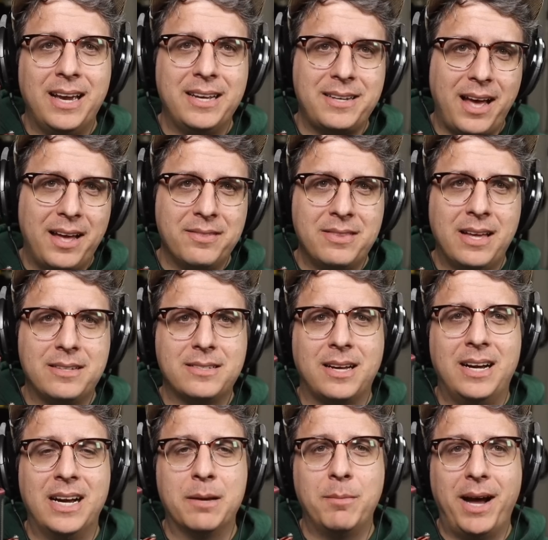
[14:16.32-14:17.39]
And at that
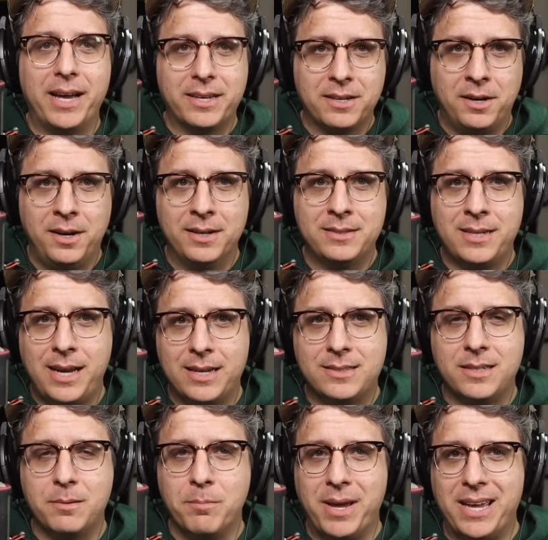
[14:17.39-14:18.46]
time, I
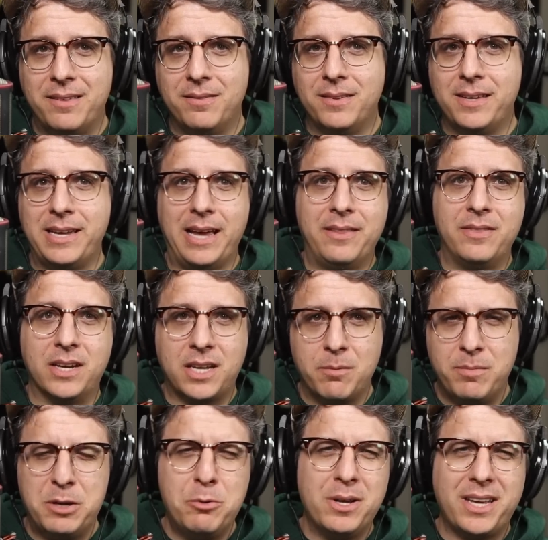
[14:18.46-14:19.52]
contacted Manley, and the
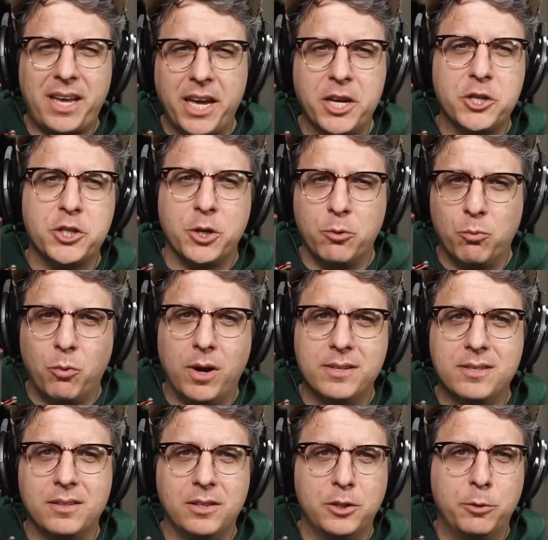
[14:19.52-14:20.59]
communication was
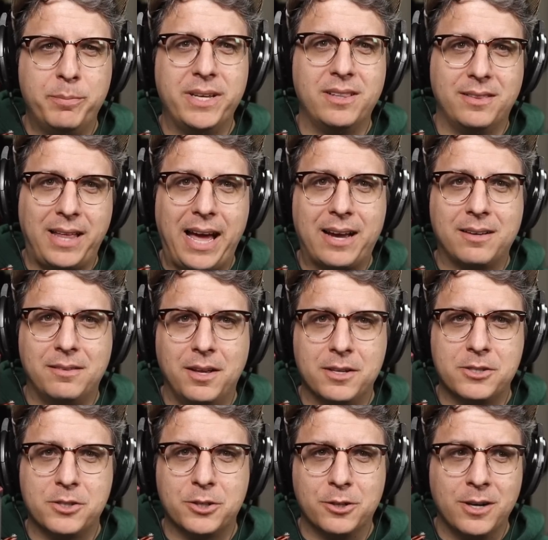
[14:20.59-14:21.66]
a little bit
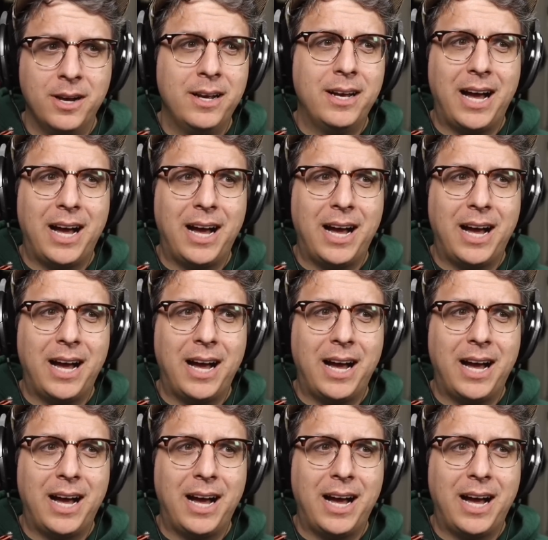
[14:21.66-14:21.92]
lackluster.